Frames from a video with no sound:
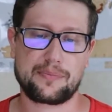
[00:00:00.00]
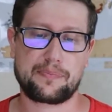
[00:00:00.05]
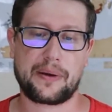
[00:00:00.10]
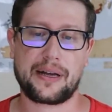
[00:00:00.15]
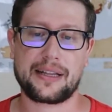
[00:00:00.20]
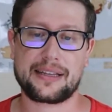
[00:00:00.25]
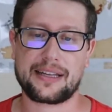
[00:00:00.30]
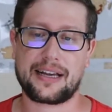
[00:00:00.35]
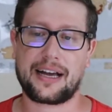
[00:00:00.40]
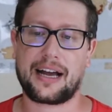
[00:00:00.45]

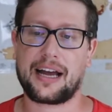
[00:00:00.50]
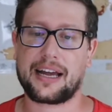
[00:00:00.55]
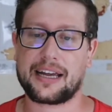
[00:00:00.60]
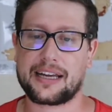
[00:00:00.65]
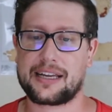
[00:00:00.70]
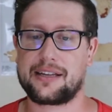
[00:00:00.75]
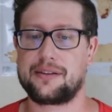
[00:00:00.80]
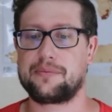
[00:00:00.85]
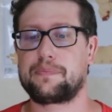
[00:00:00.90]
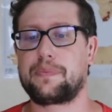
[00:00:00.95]
but I
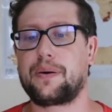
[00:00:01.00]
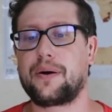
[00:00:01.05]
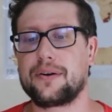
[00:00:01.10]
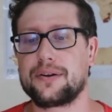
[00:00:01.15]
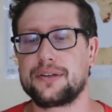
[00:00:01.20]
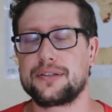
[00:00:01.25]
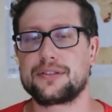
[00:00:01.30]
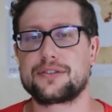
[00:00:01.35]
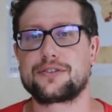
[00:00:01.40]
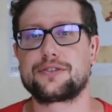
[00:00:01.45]
can
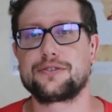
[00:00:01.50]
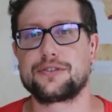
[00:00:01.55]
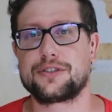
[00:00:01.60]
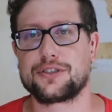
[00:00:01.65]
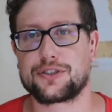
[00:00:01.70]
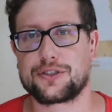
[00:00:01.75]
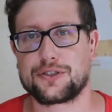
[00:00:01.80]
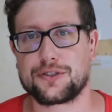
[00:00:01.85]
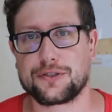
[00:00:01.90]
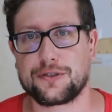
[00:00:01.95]
point to the
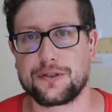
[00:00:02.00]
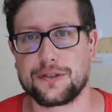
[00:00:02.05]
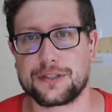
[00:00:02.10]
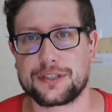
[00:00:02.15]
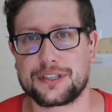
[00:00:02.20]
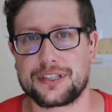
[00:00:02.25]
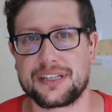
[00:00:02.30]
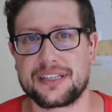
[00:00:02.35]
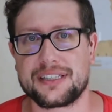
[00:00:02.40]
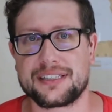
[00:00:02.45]

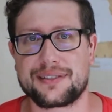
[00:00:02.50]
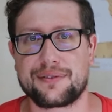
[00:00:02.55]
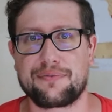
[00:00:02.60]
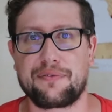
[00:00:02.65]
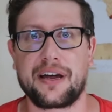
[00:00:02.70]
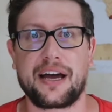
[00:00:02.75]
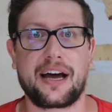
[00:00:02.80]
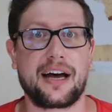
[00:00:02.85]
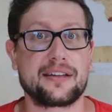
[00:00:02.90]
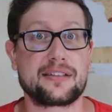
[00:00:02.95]
sources
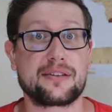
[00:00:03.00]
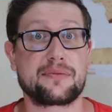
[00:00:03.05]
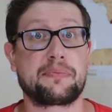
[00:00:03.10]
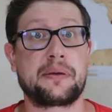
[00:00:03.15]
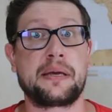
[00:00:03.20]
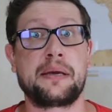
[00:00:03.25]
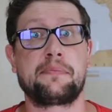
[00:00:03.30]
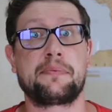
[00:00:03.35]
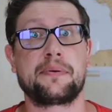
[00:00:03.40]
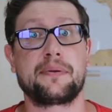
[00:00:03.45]
where other
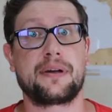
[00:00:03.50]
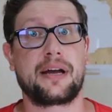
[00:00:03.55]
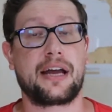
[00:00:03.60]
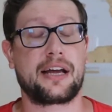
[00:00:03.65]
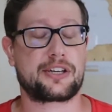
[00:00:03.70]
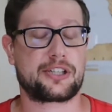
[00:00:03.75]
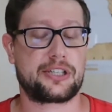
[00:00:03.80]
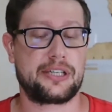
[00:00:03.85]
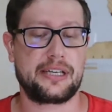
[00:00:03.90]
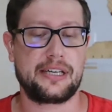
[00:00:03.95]
people
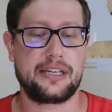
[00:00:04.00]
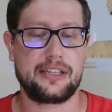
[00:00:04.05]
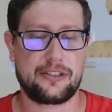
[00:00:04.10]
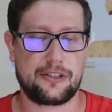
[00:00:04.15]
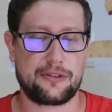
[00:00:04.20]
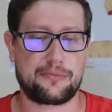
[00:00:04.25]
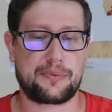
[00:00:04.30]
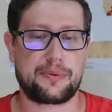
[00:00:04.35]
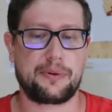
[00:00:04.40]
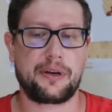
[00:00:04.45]
actually
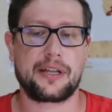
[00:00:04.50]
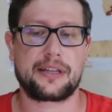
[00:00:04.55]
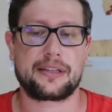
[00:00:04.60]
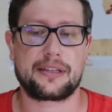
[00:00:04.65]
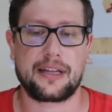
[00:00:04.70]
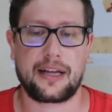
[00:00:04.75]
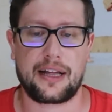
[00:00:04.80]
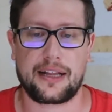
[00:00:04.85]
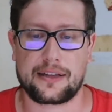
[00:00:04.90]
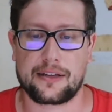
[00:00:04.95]
interpret
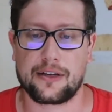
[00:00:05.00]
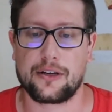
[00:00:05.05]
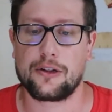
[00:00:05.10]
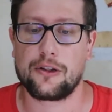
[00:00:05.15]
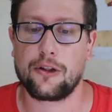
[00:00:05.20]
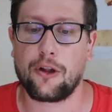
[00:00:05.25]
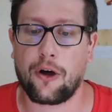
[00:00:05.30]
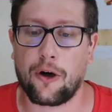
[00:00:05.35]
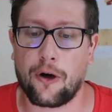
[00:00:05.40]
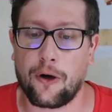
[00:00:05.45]
that
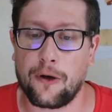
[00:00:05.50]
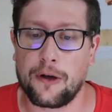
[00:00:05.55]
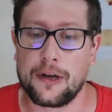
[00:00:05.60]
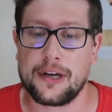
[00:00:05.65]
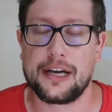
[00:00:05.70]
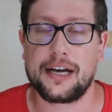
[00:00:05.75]
law.